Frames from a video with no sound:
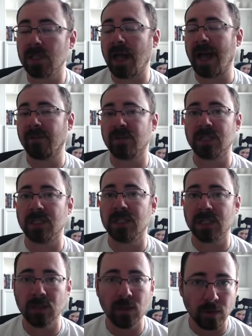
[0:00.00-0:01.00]
have to
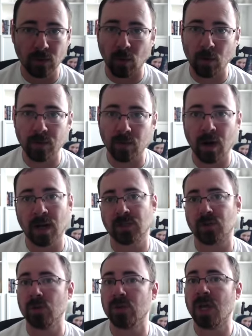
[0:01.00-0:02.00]
continue to grow the
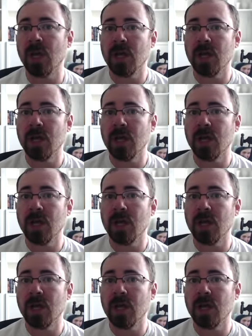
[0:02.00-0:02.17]
grassroots,